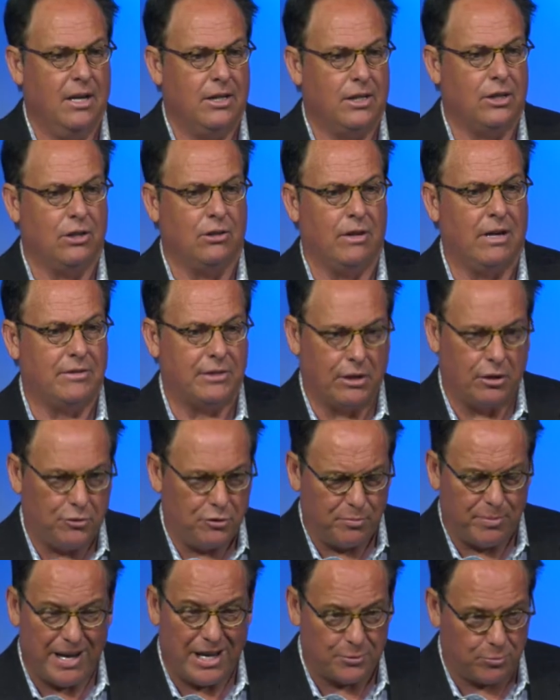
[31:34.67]
You don't have to go through
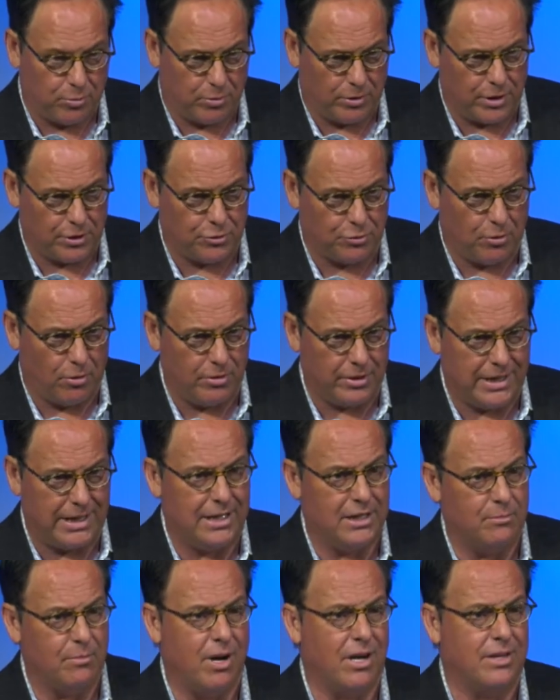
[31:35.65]
passport control to get
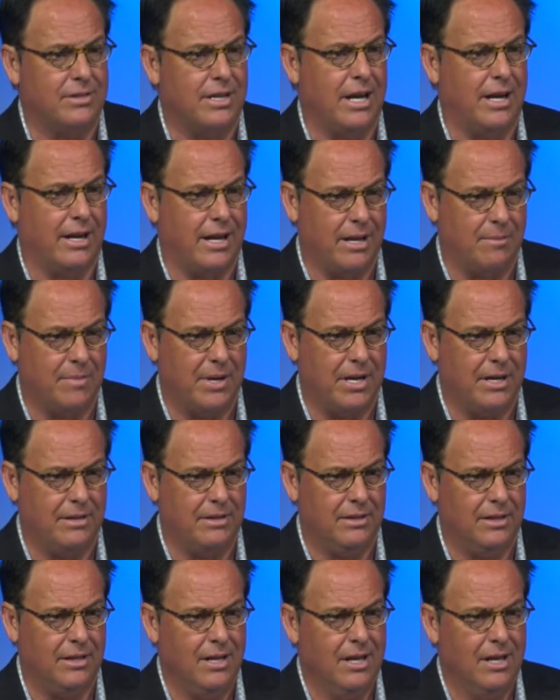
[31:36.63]
into Montana. Amen?